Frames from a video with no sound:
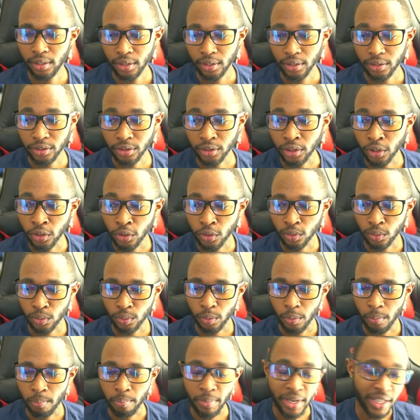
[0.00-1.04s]
So
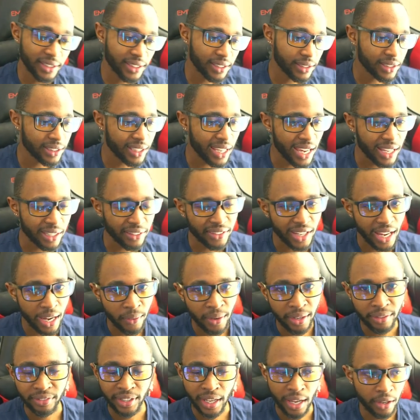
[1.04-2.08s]
basically kind of how
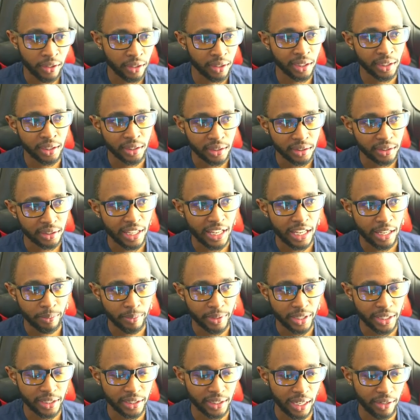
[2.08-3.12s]
I've calculated this game
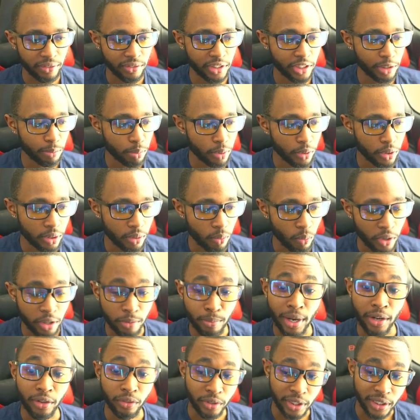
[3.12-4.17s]
is I've just pulled up one of
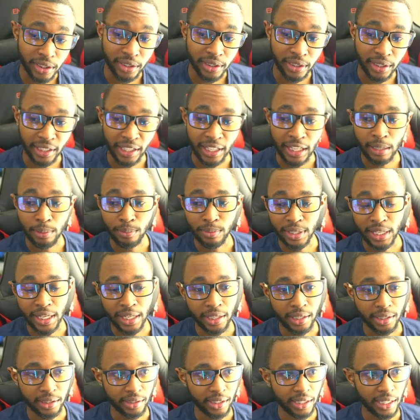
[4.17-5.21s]
my recent game
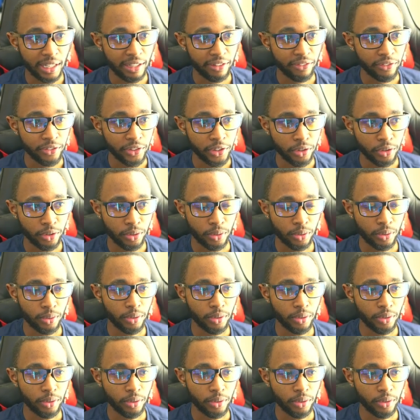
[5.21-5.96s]
data that I feel